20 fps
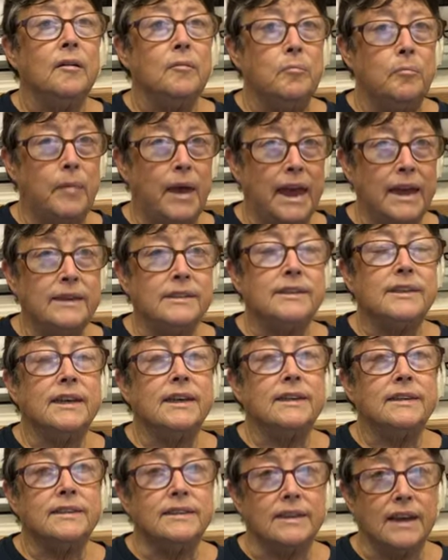
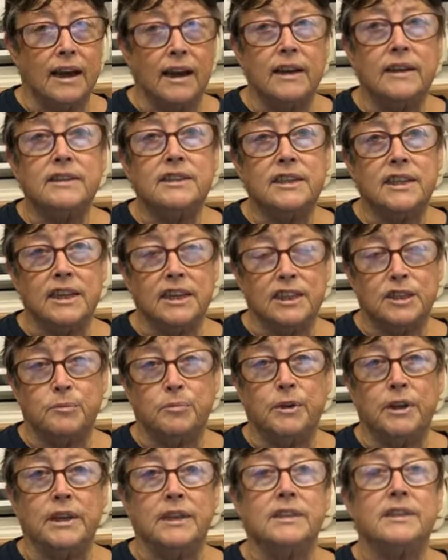basic science
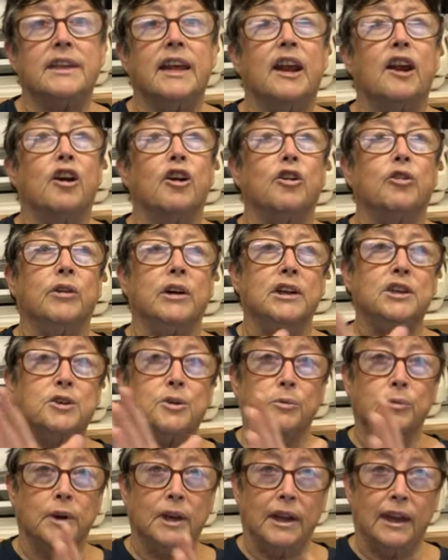disciplines that are going to
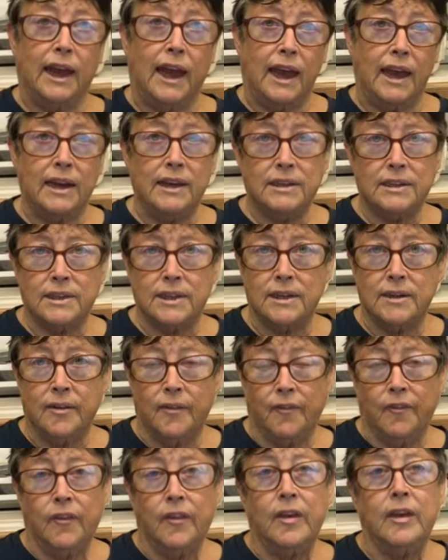relate
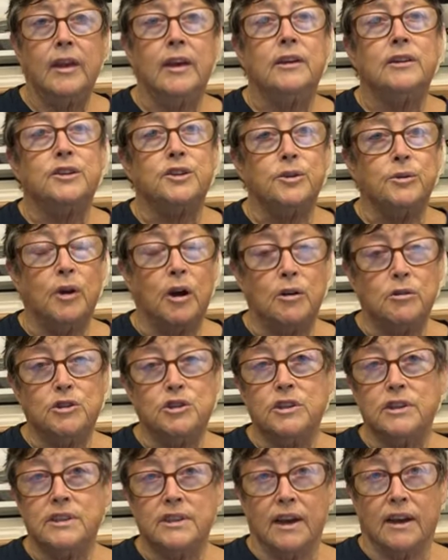to
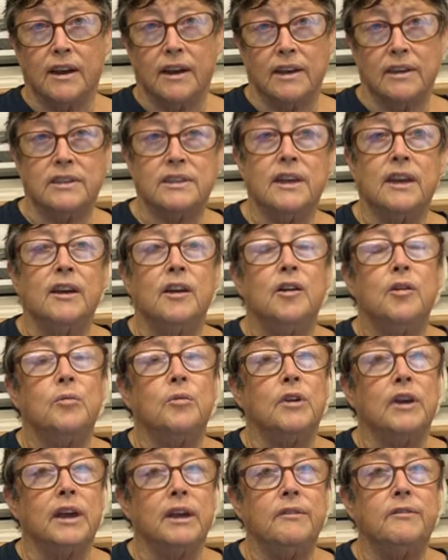ocean science
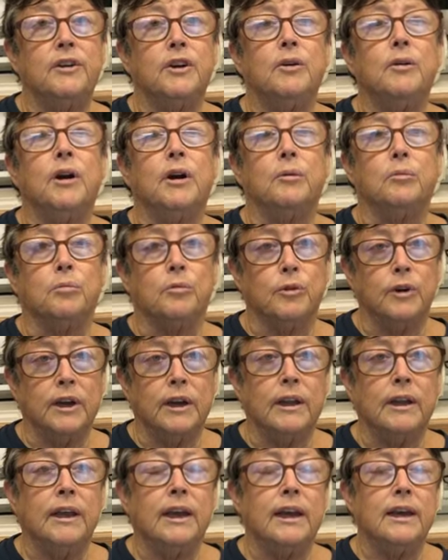will give you a
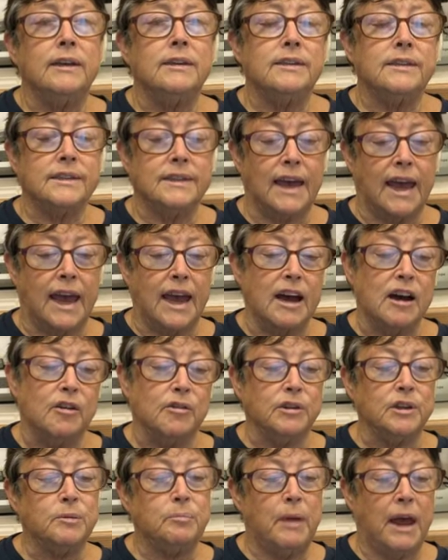really
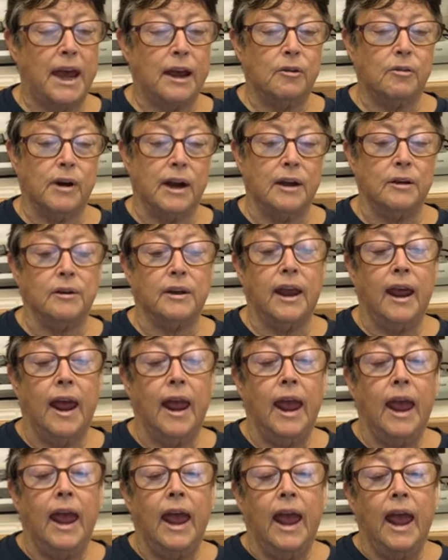sound background.
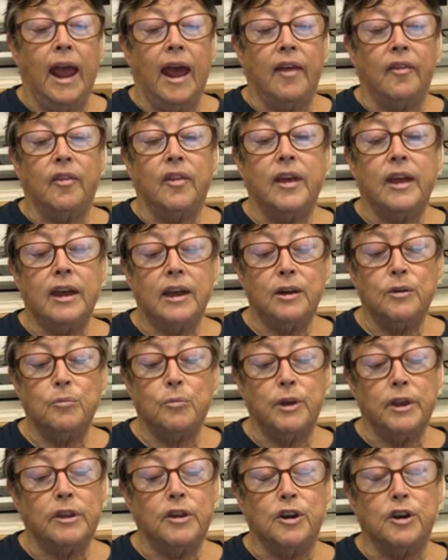And then
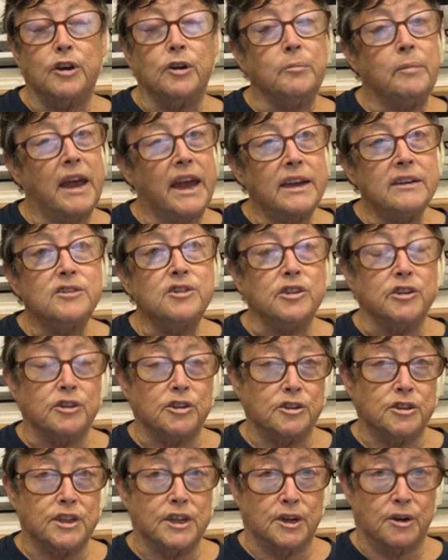with your
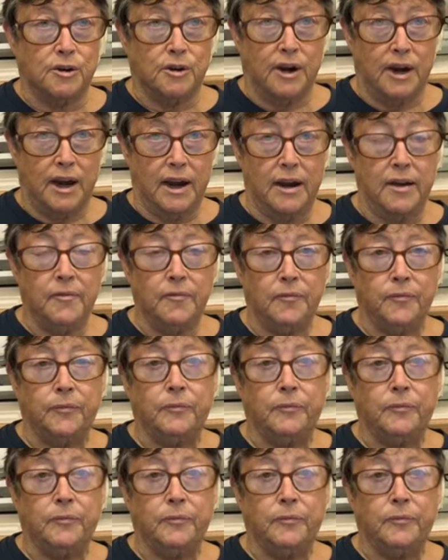bachelor's degree,